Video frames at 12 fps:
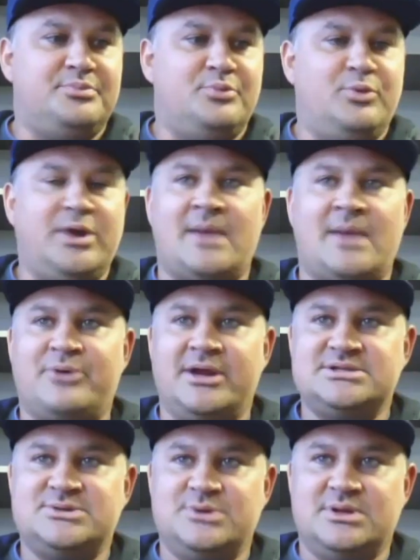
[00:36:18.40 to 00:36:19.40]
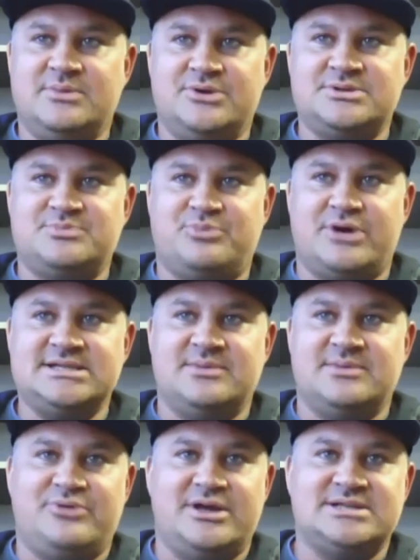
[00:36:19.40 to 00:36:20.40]
we operate in two of the most price
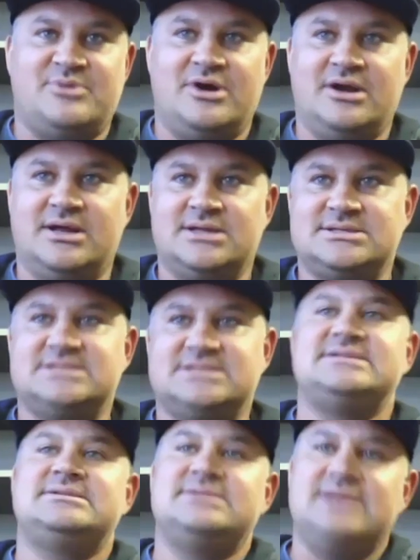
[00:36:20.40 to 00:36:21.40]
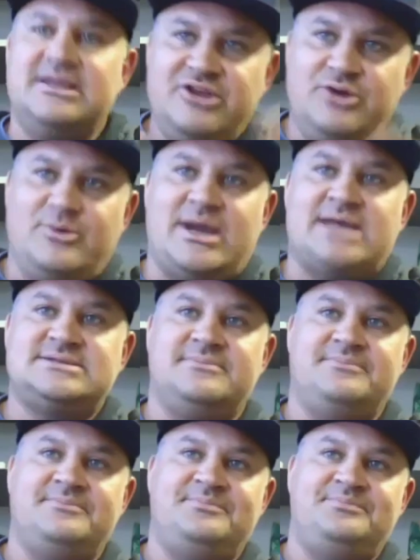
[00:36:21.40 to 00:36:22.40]
compressed markets in the US,
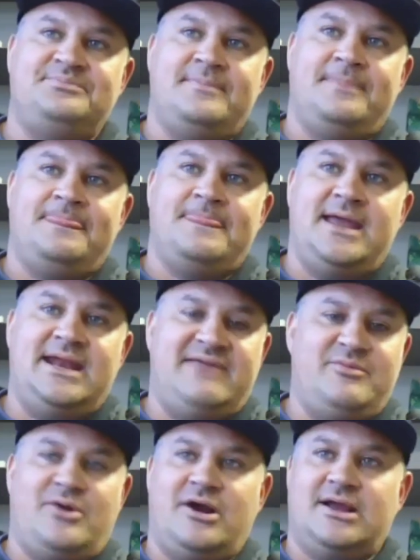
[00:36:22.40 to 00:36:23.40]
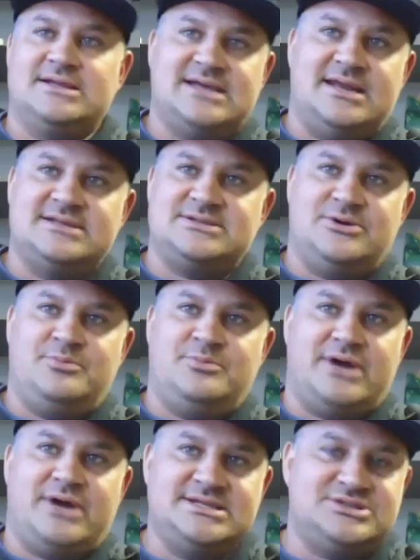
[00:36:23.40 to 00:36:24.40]
and every market's got its own
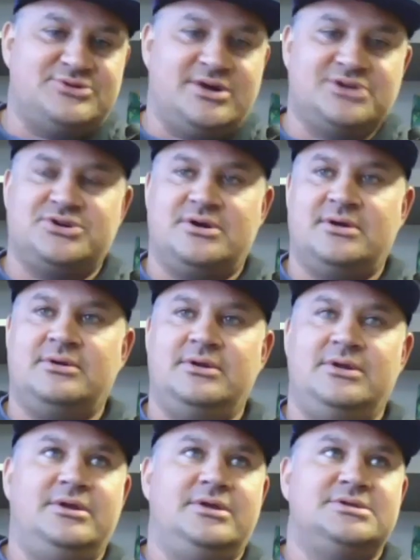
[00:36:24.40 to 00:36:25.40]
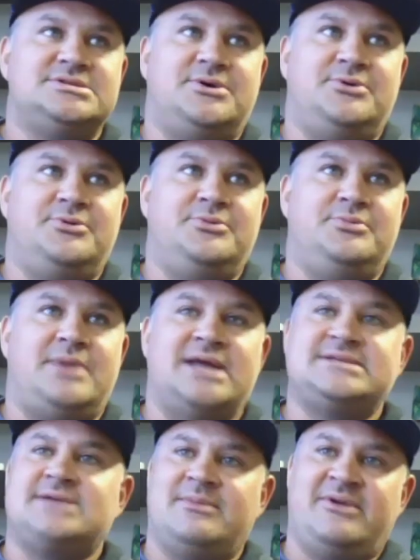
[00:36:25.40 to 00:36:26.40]
price structure. So I
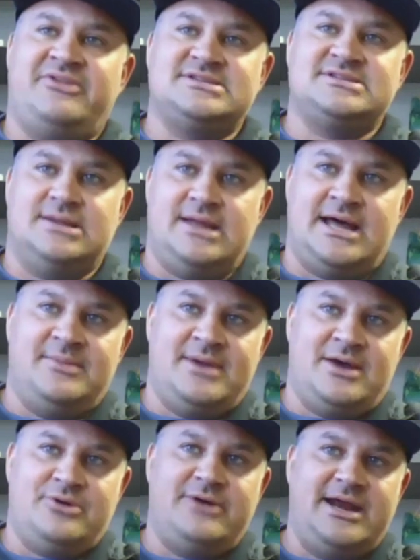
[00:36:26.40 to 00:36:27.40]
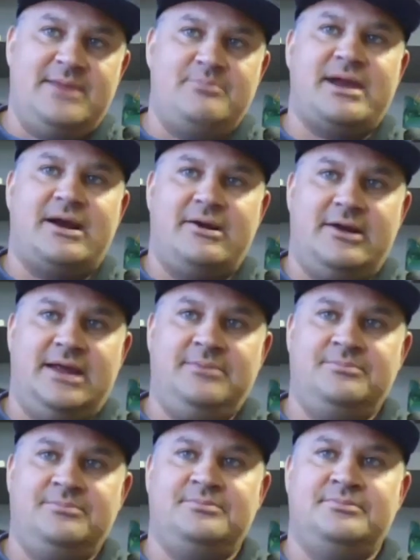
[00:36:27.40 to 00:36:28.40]
talk about this a lot about creating parity.
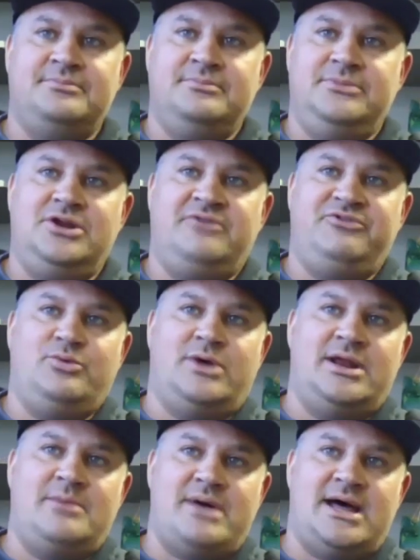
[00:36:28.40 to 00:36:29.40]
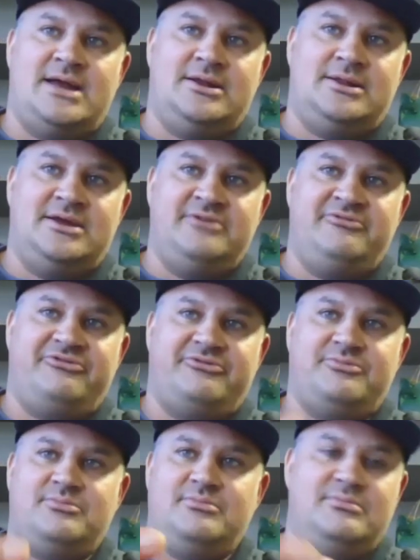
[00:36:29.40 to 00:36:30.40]
If you want a bottle of
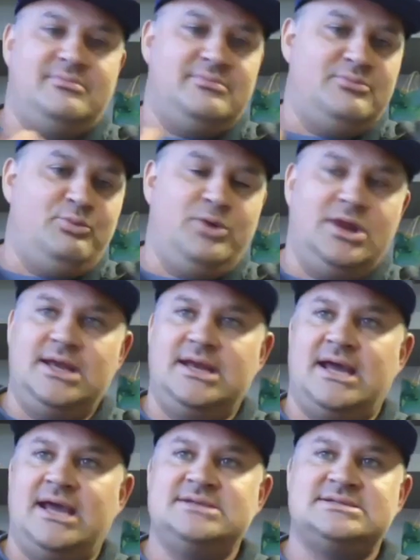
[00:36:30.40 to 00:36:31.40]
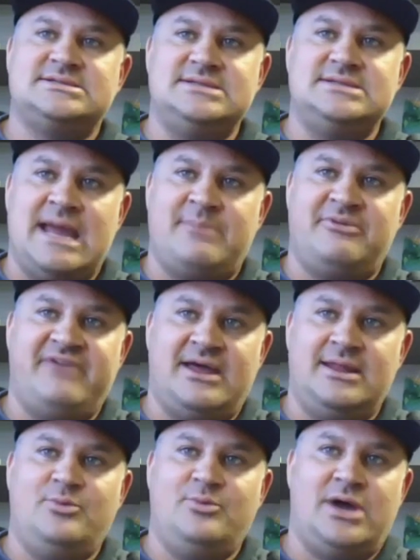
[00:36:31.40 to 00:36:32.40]
really nice Napa
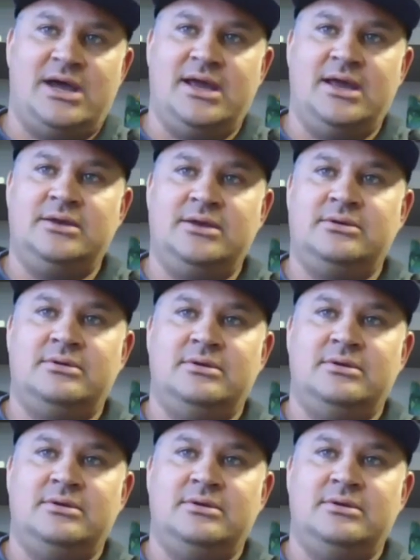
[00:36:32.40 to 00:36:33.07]
Valley wine,